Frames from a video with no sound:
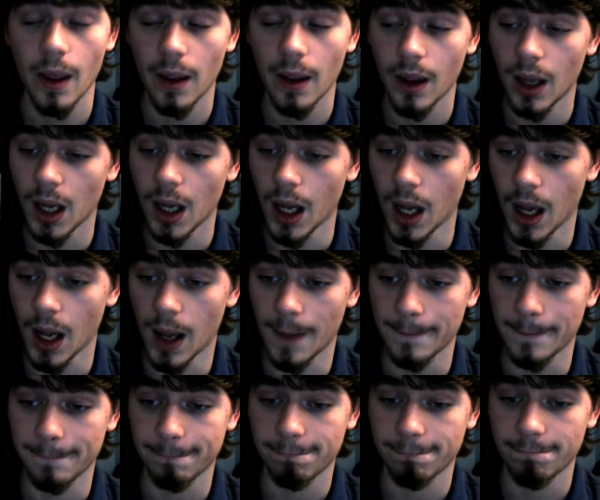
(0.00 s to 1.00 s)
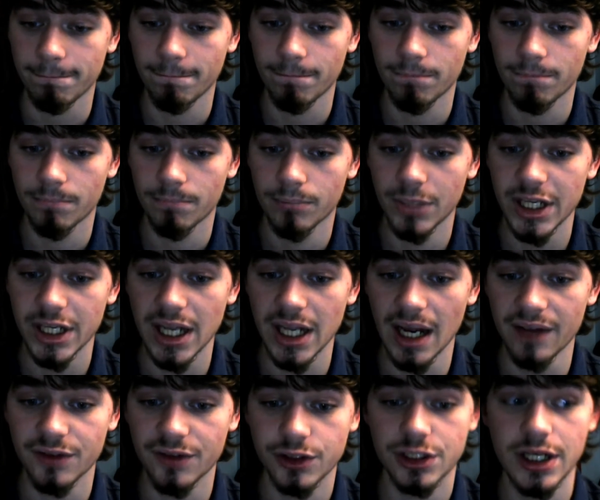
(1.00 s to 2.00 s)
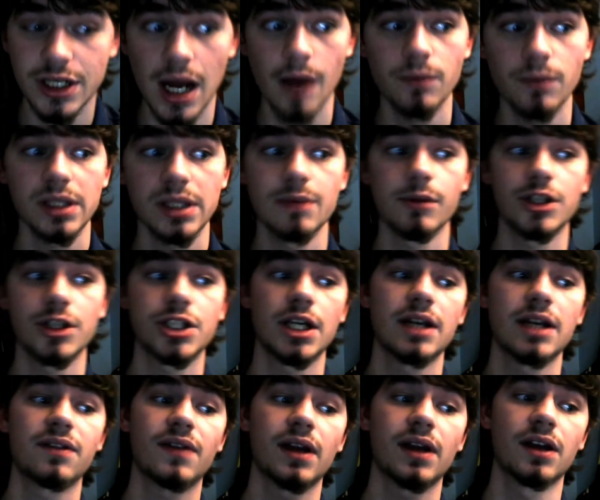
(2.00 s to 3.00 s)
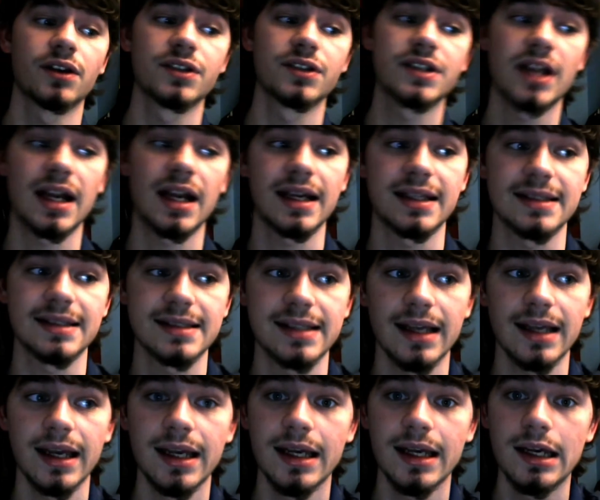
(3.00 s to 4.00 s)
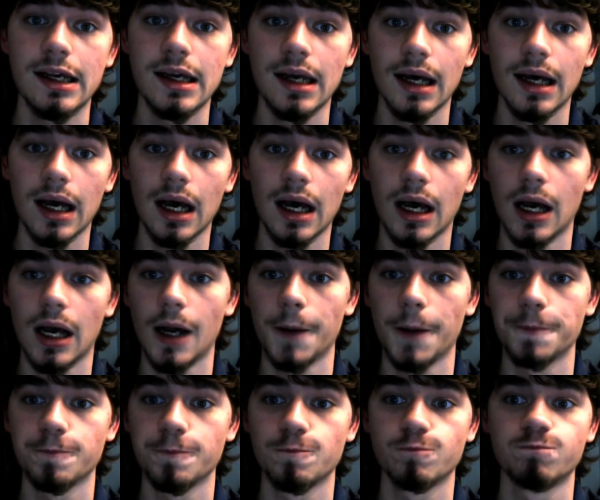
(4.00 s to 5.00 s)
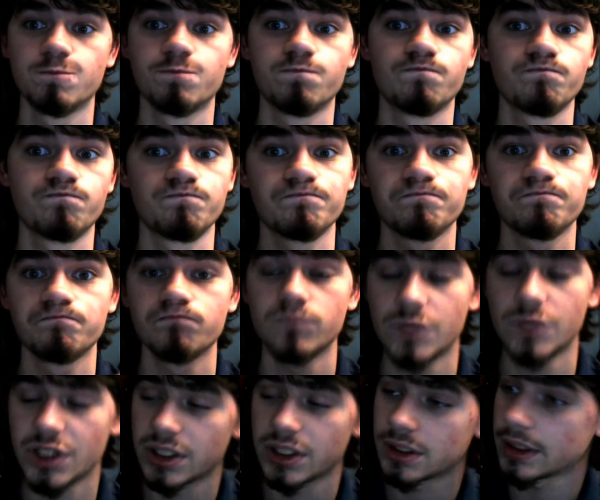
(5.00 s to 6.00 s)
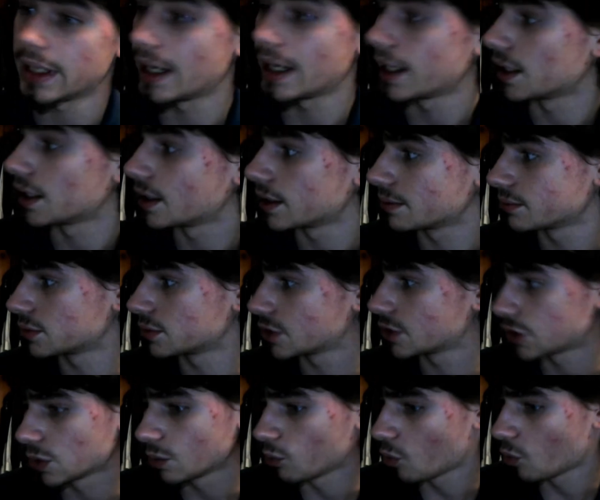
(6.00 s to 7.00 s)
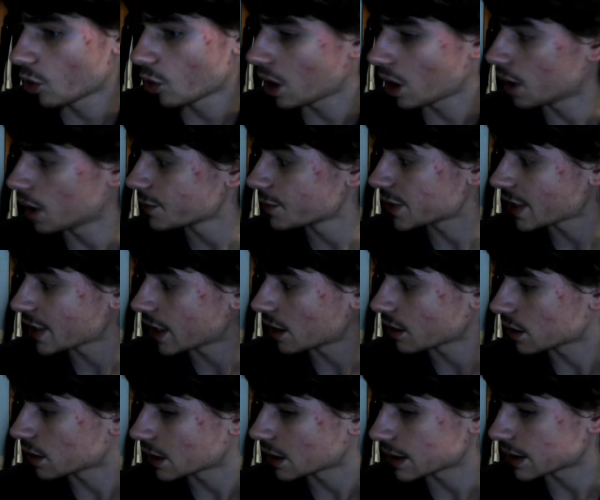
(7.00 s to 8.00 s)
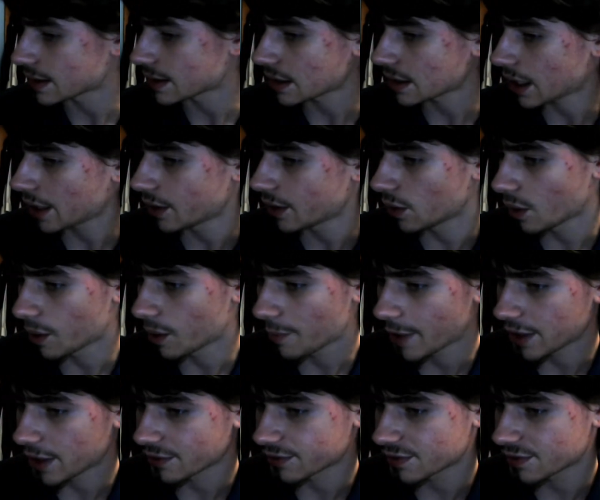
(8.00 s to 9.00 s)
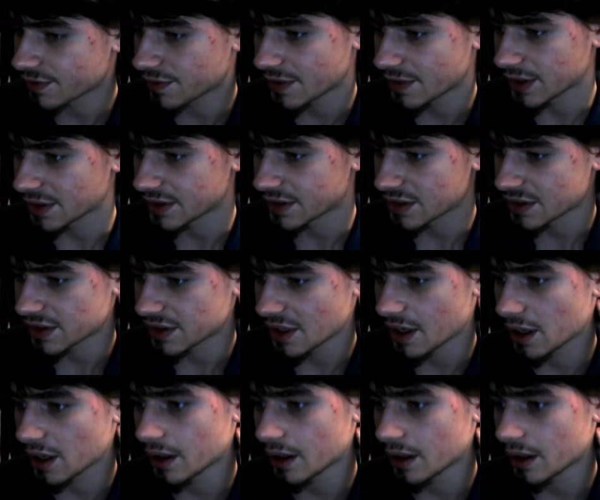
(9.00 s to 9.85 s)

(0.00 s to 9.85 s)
Um, but yeah, there's not really much anything else that I can say. Um, yeah, I'm doing more ums again because I know I'm out of things to say.